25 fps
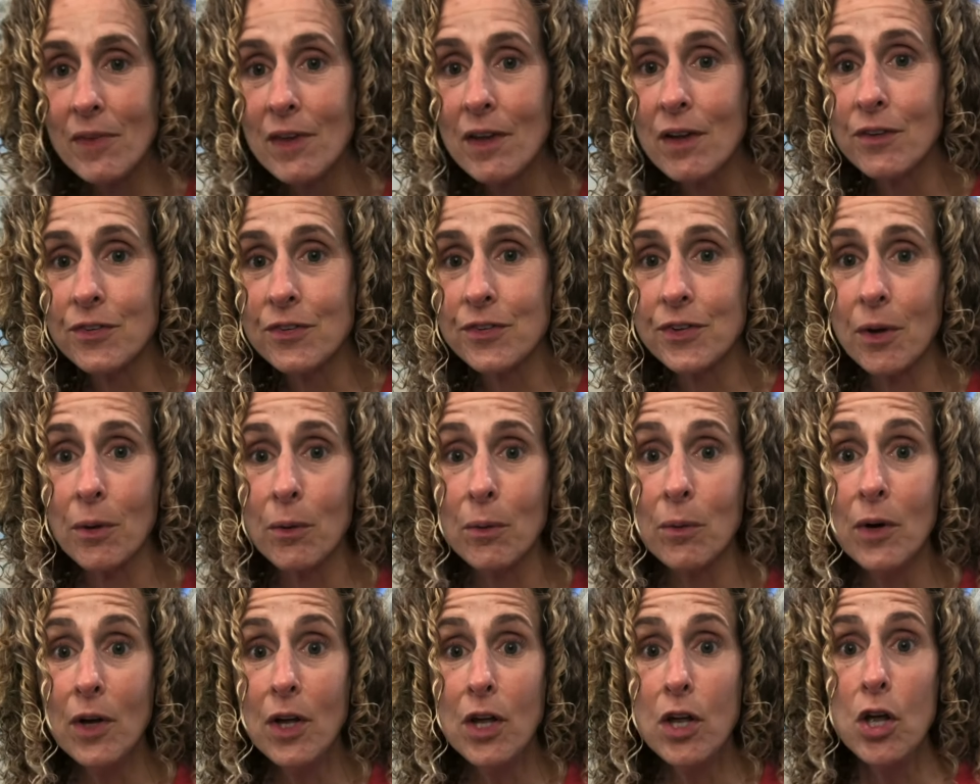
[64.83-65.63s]

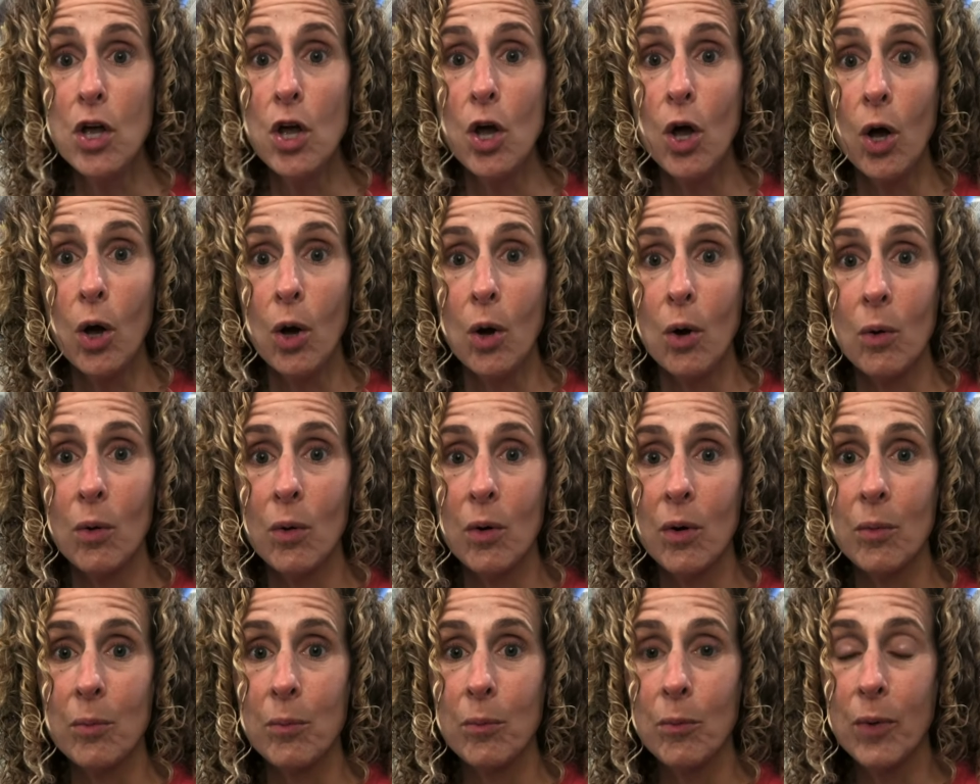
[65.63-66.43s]
So
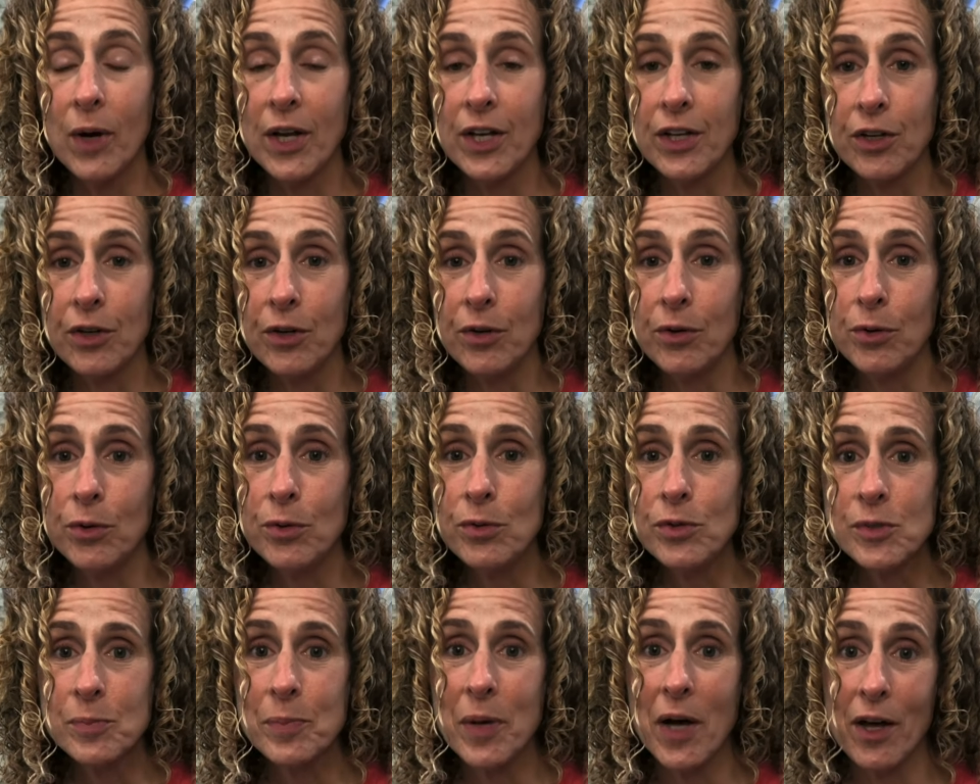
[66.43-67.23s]
when you
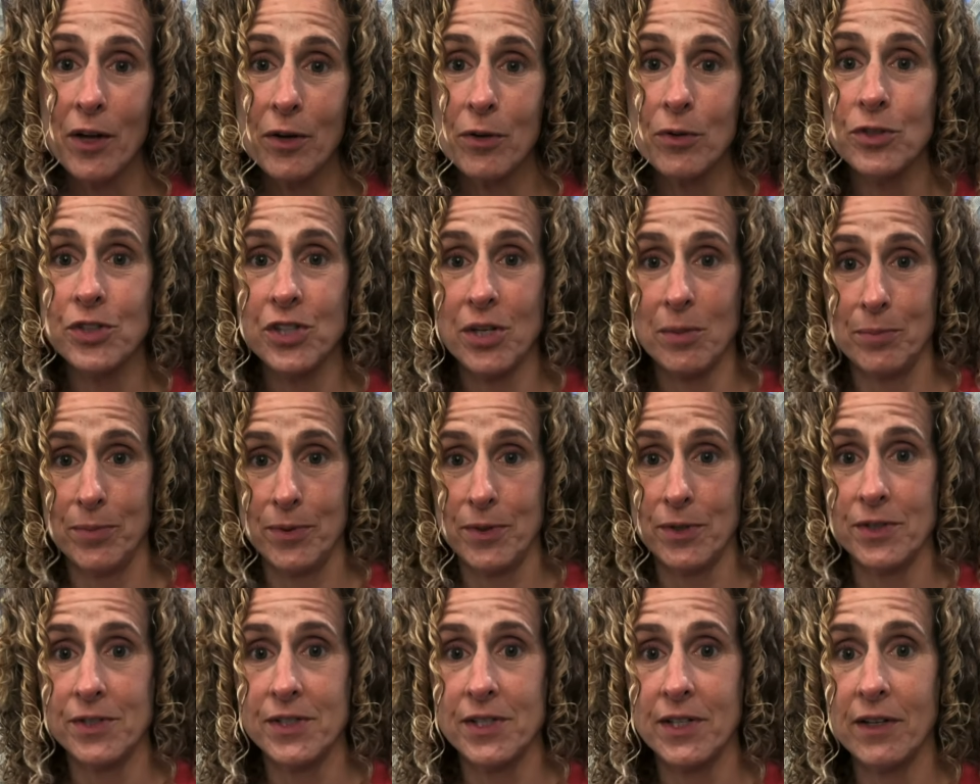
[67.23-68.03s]
use puddle
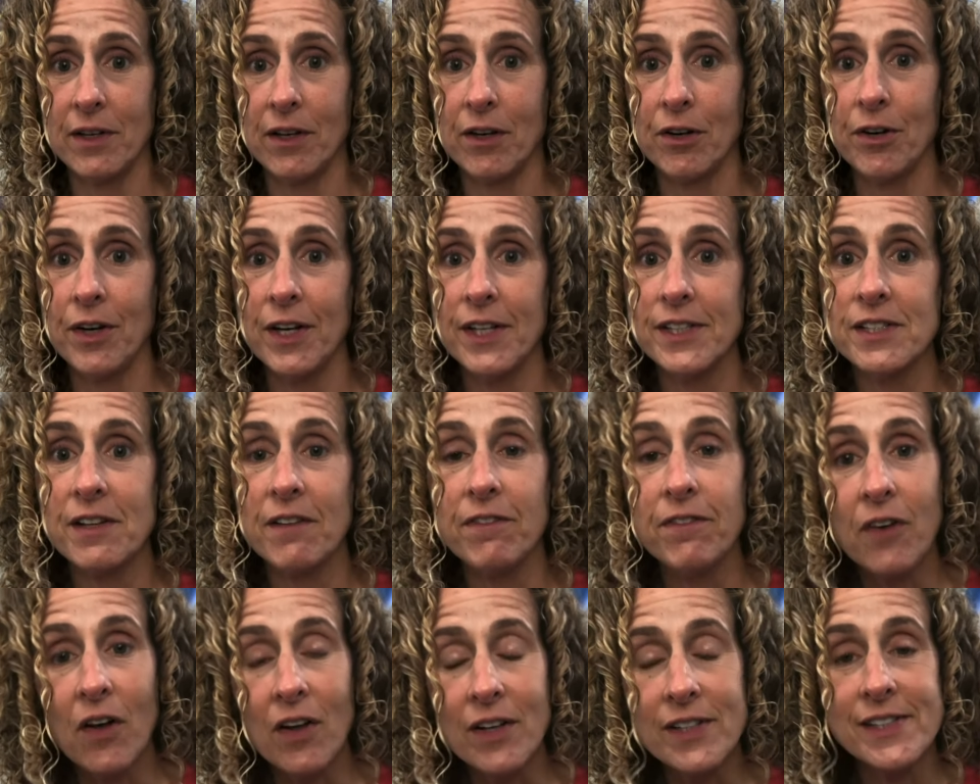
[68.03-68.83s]
jumpers, it creates a
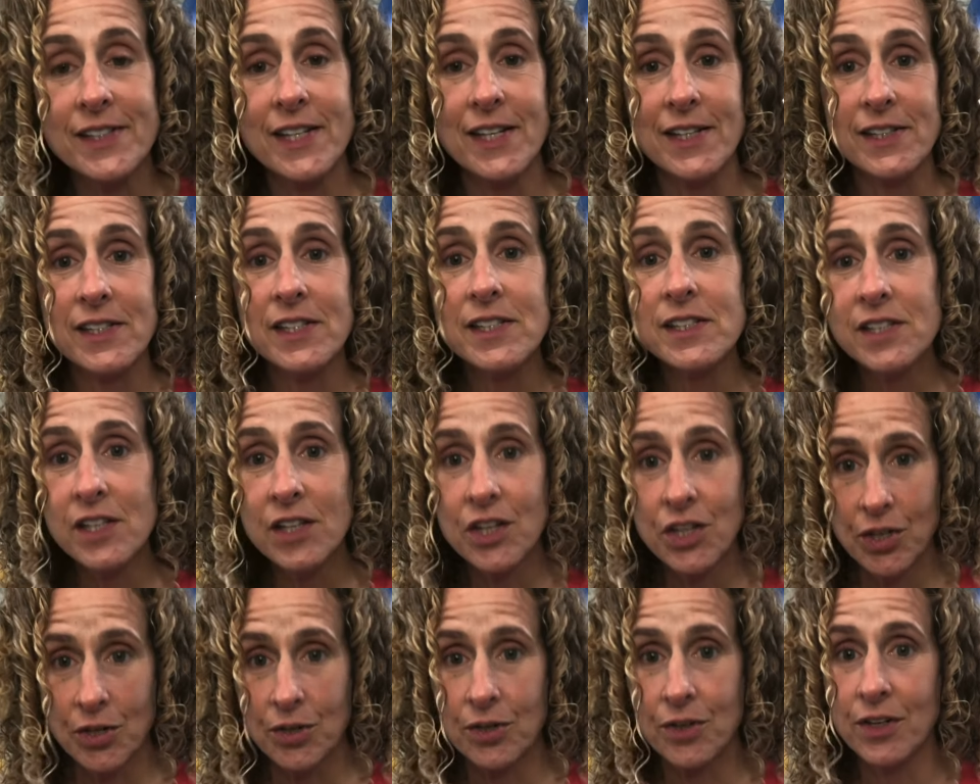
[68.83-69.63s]
false sense of
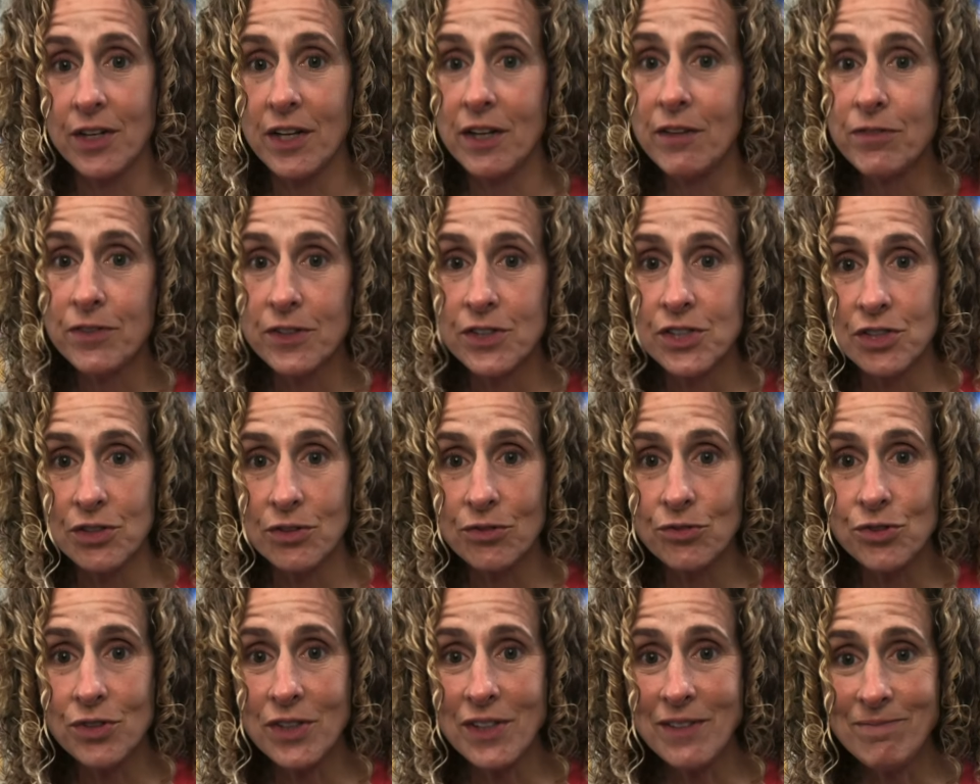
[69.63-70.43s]
security for
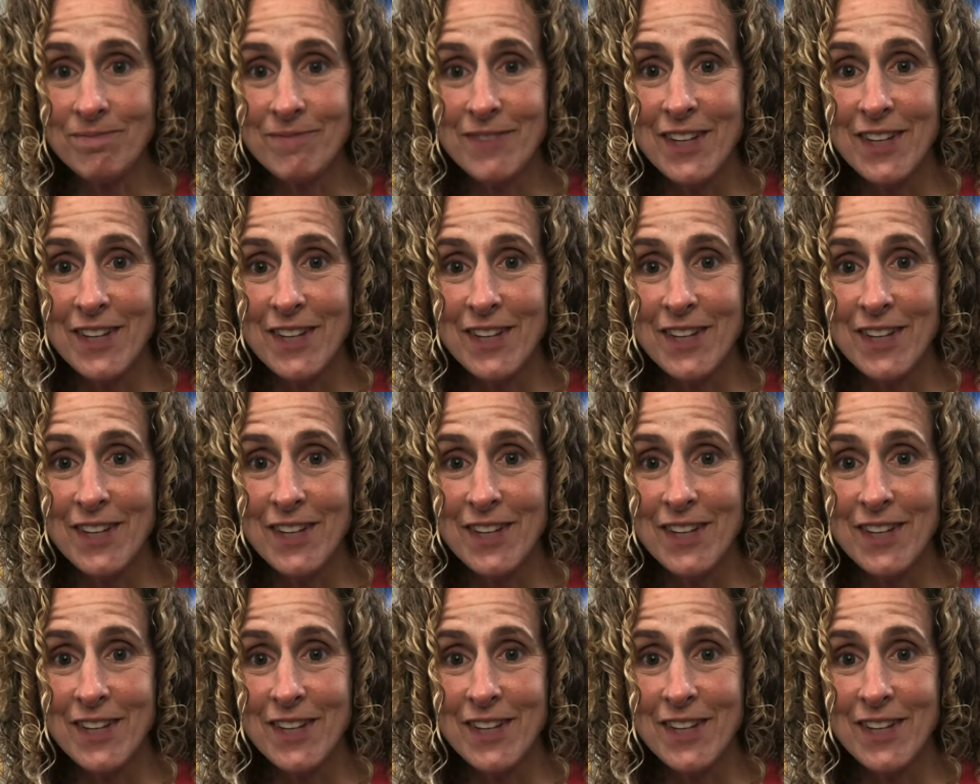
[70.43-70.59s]
children.